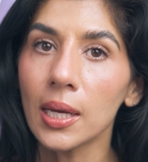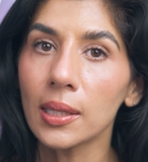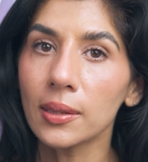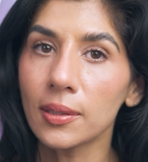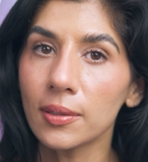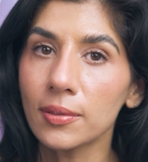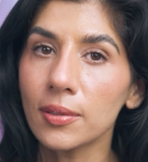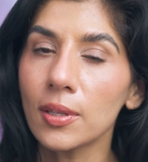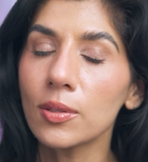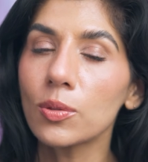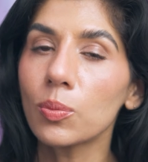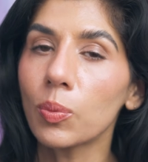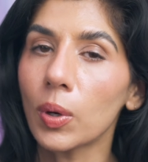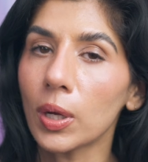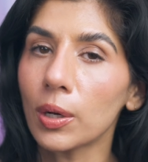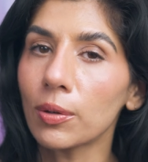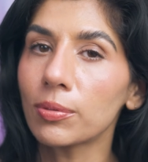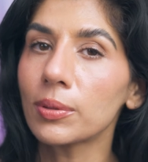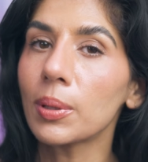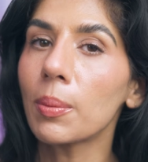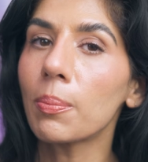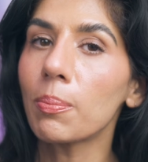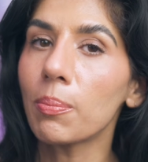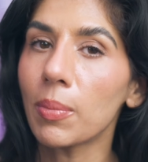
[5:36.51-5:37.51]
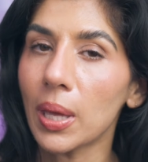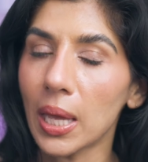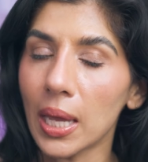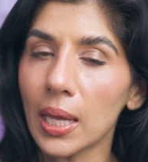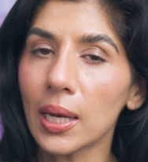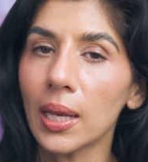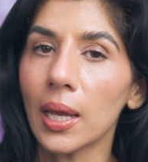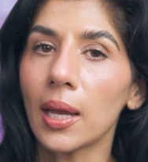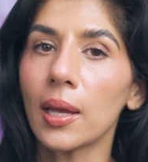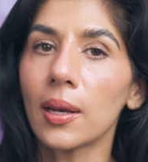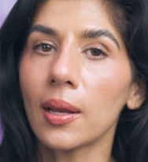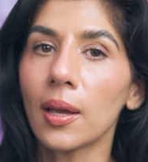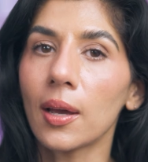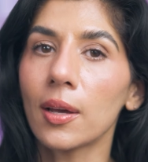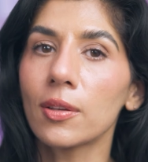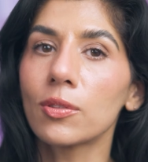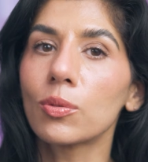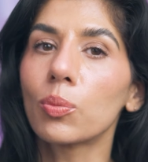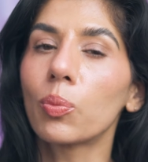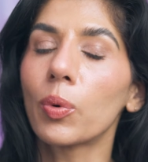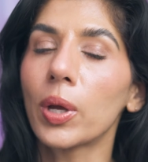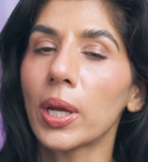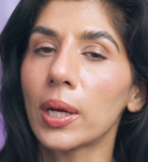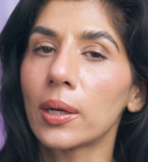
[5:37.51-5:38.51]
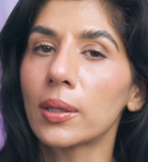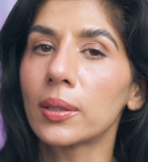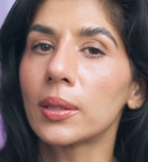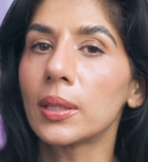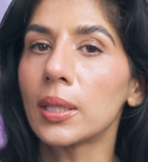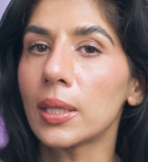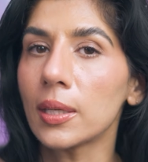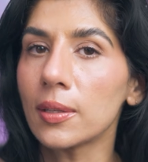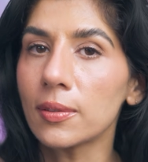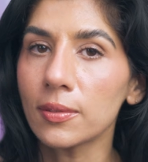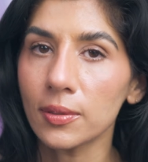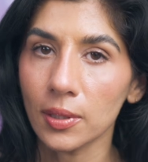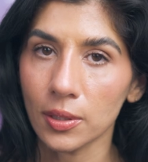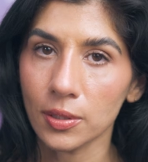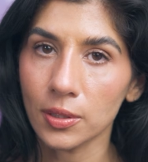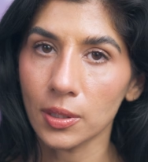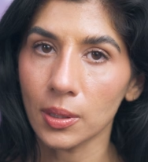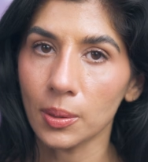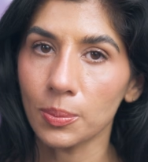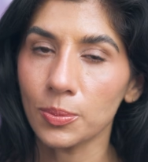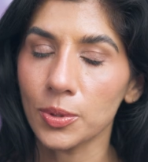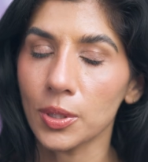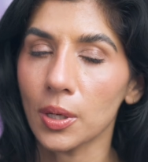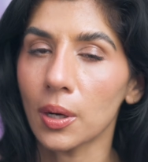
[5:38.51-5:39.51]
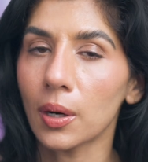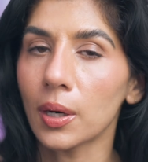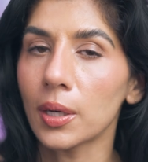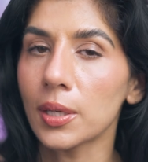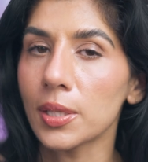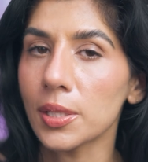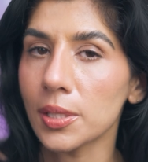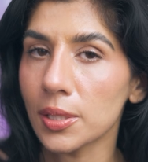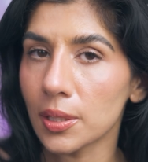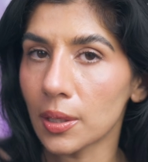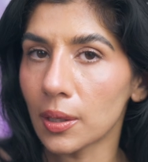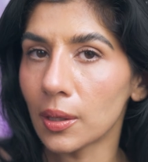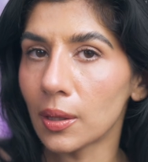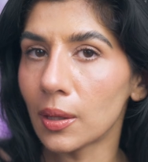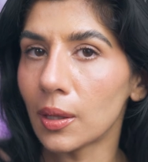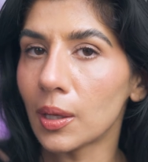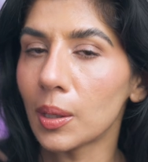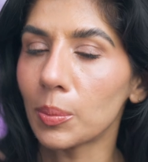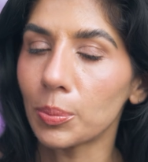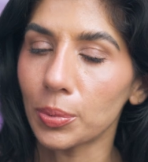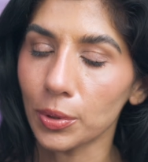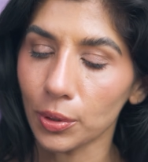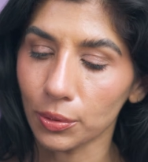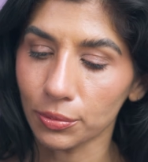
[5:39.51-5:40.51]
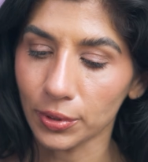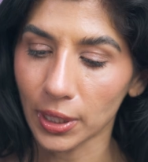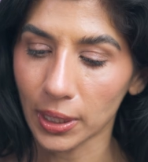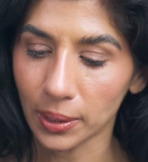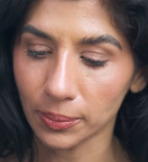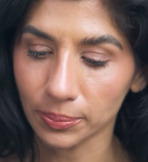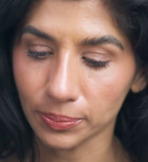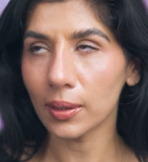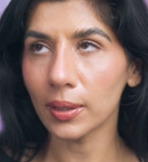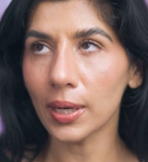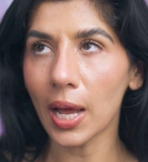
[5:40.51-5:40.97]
This is one of the main areas where these systems are still improving.